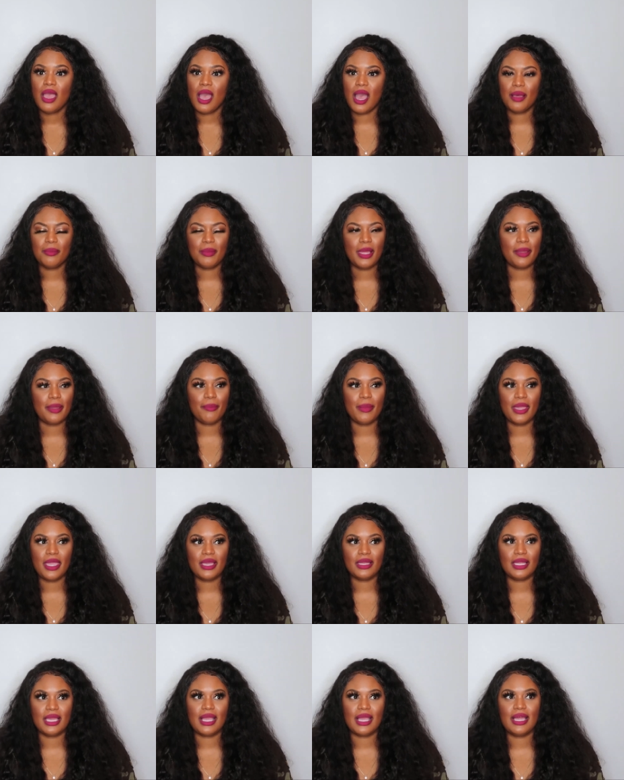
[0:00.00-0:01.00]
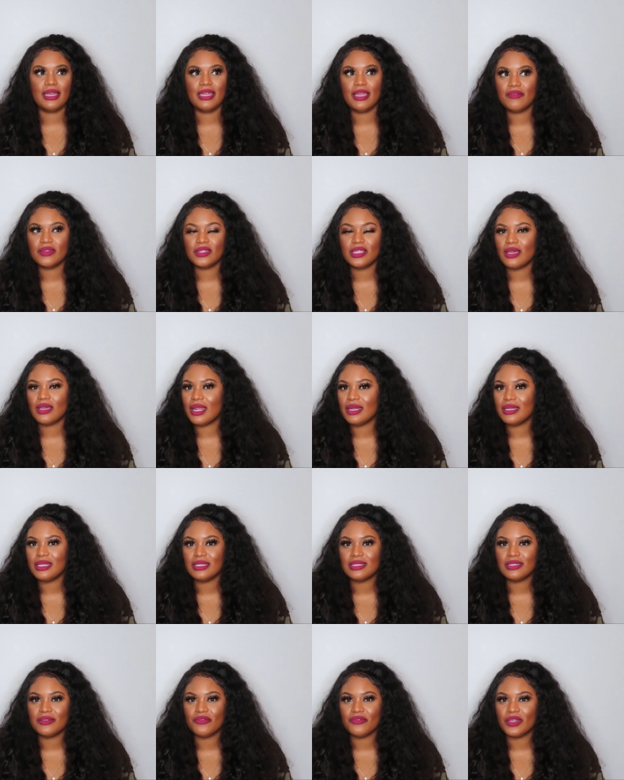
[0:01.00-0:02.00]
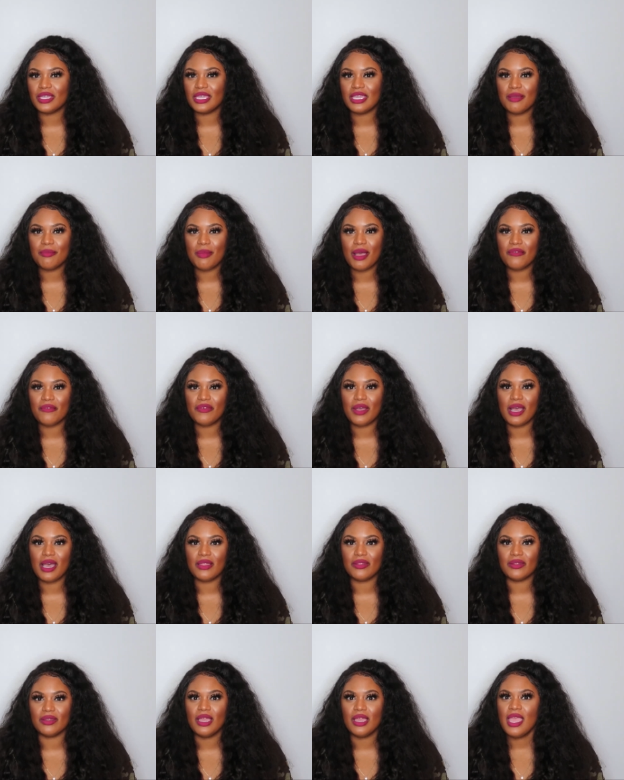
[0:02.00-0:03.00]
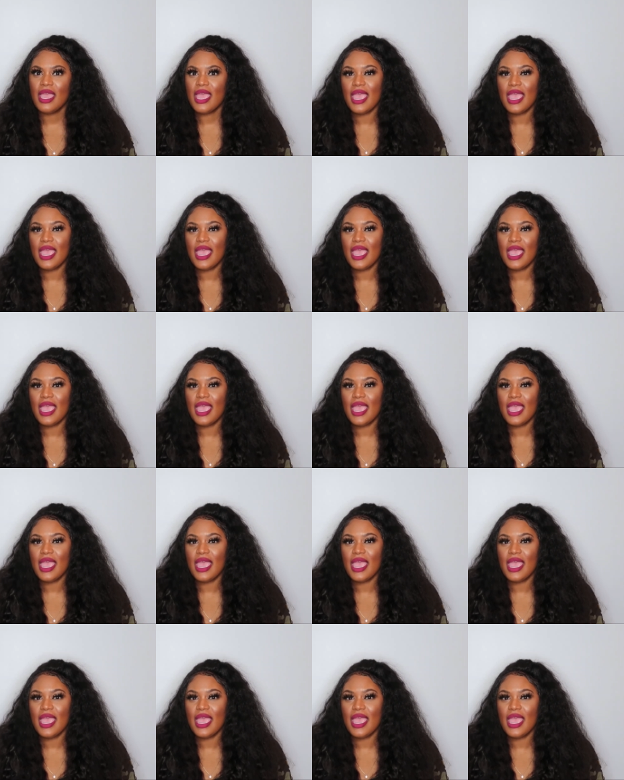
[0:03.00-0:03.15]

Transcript: I'm like, man, like I never thought I needed to forgive my father.